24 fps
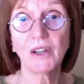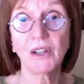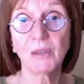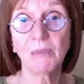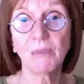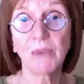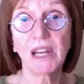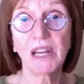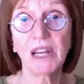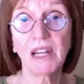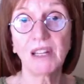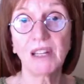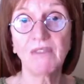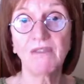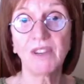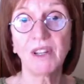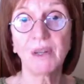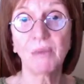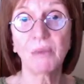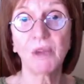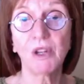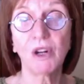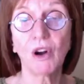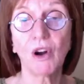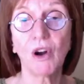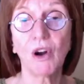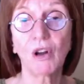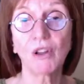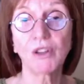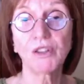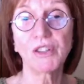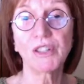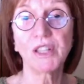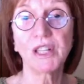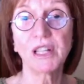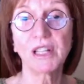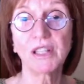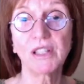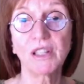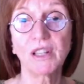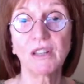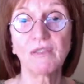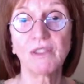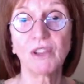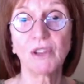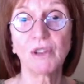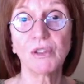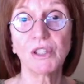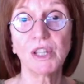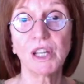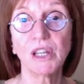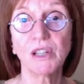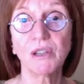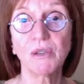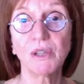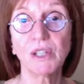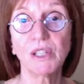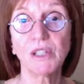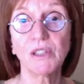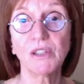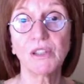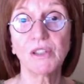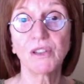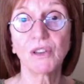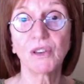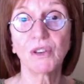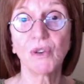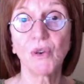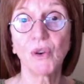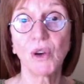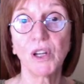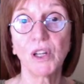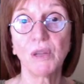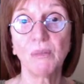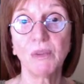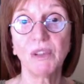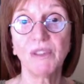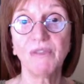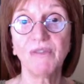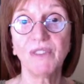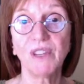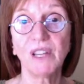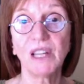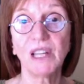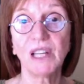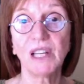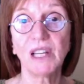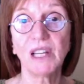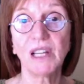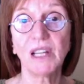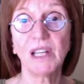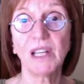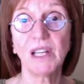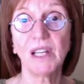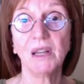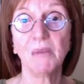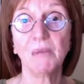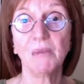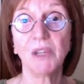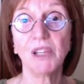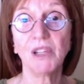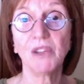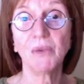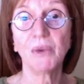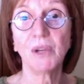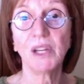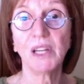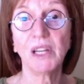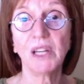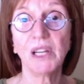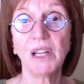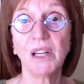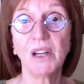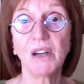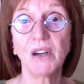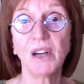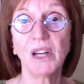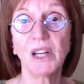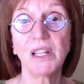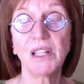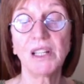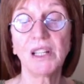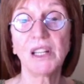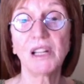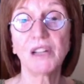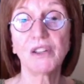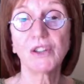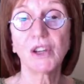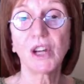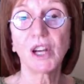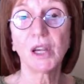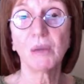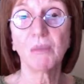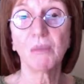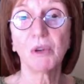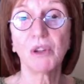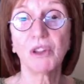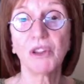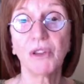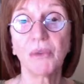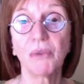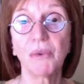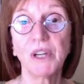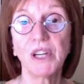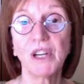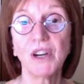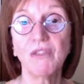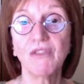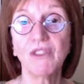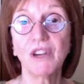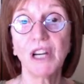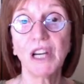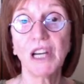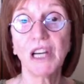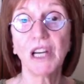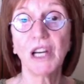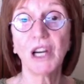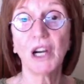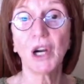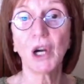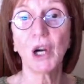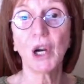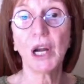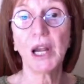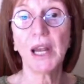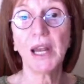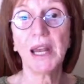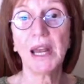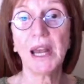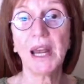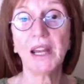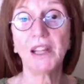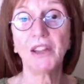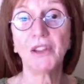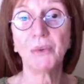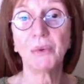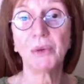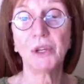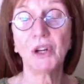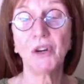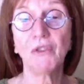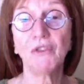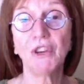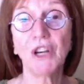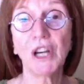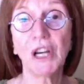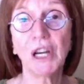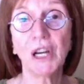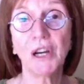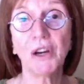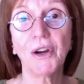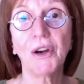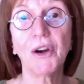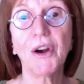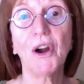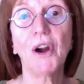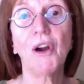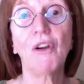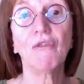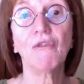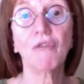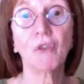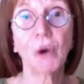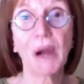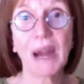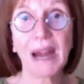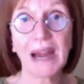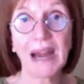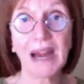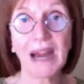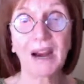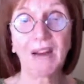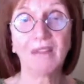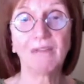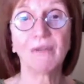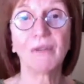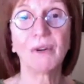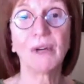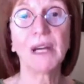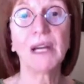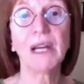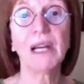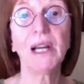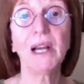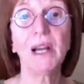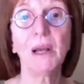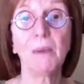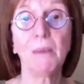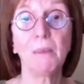to make it fit, but all 6 of those increases are going to be fitting between here and here. So I could put 3 over here and 3 over here for every